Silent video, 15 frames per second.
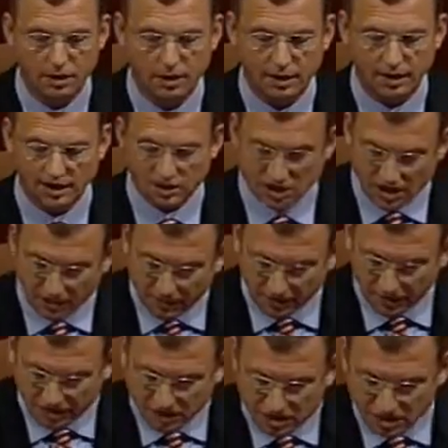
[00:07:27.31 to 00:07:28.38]
is something
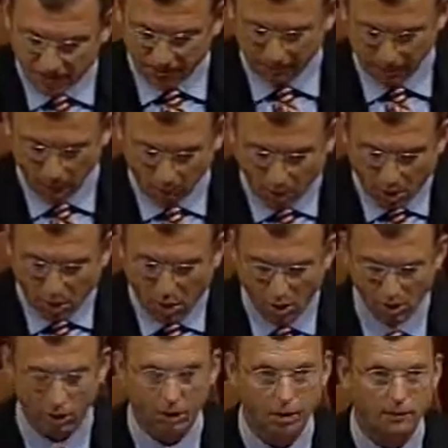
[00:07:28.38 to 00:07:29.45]
that is simply
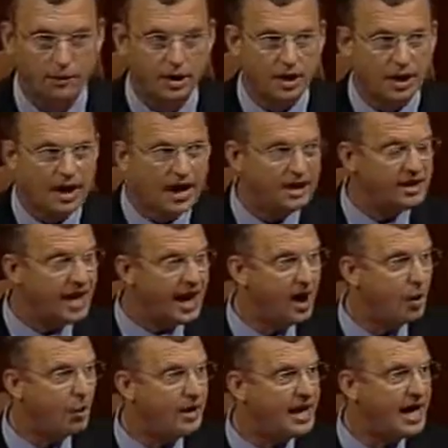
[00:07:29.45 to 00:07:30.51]
wrong. And now
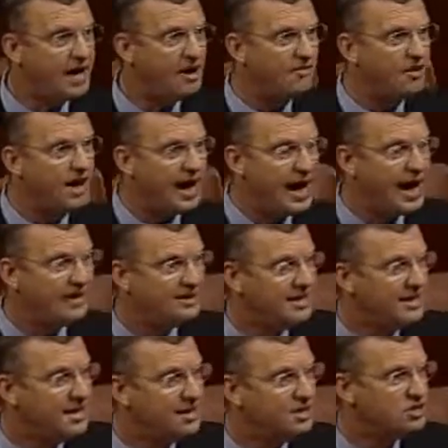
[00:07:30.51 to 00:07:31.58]
we have
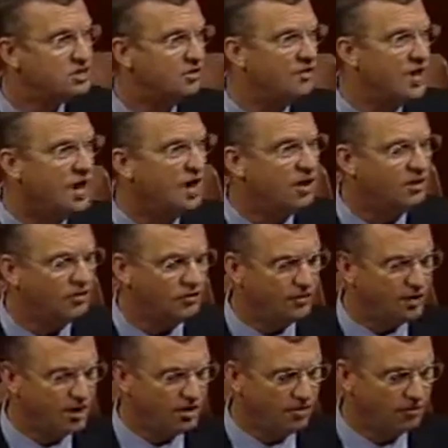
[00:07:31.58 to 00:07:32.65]
ideas
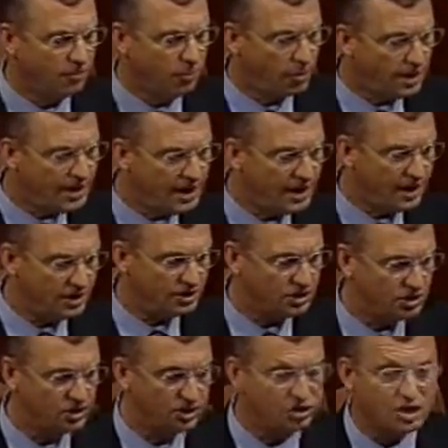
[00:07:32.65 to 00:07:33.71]
of bringing
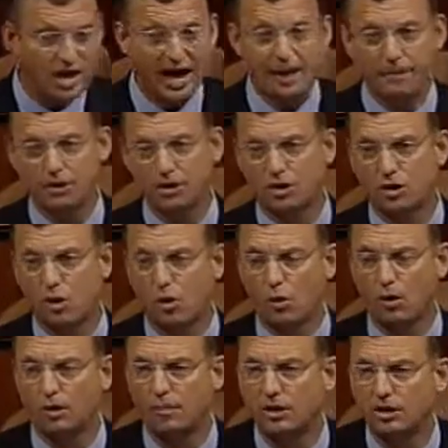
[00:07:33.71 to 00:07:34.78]
into the chaplain
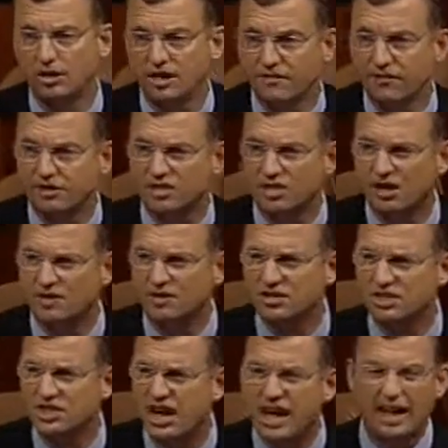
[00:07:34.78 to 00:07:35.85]
corps among different
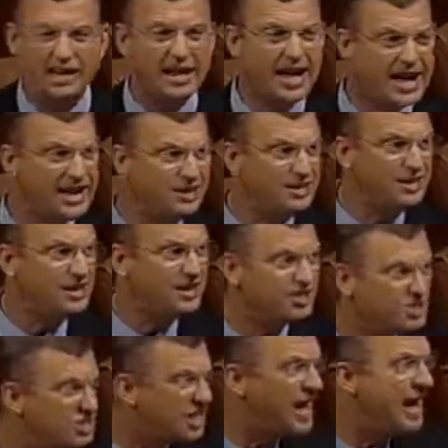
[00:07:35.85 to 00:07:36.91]
services an
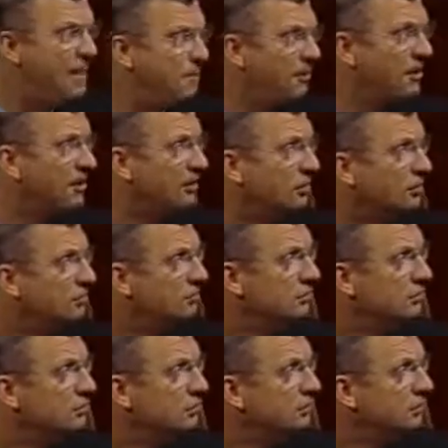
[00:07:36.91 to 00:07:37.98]
atheist chaplain.
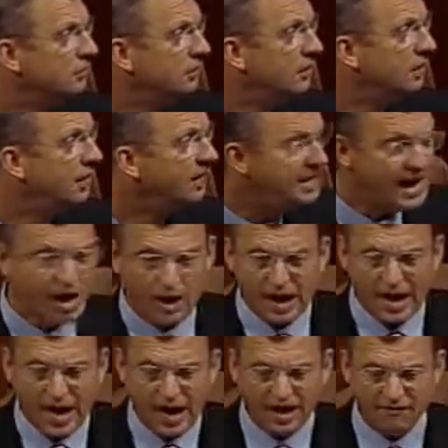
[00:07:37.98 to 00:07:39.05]
Now,
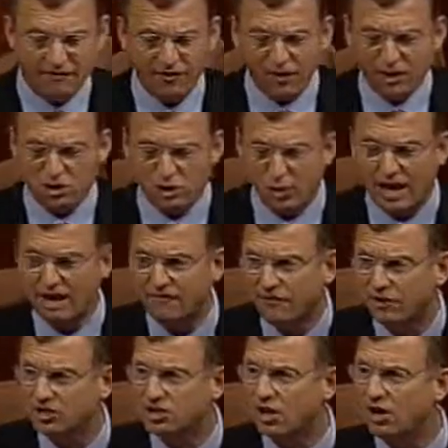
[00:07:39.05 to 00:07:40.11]
at first, when I
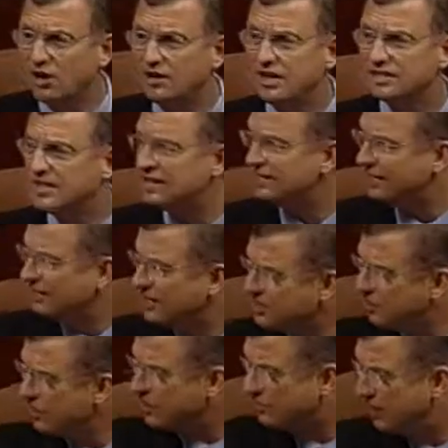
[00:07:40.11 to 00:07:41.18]
first heard this, I said, this
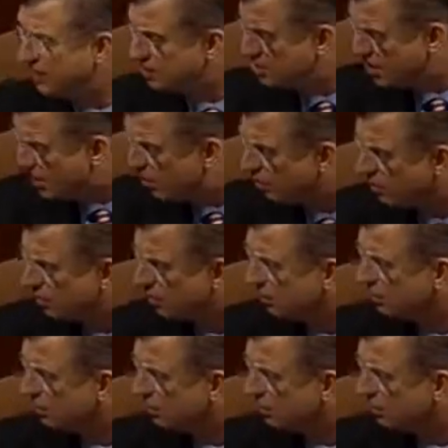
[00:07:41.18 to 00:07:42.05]
must be a joke.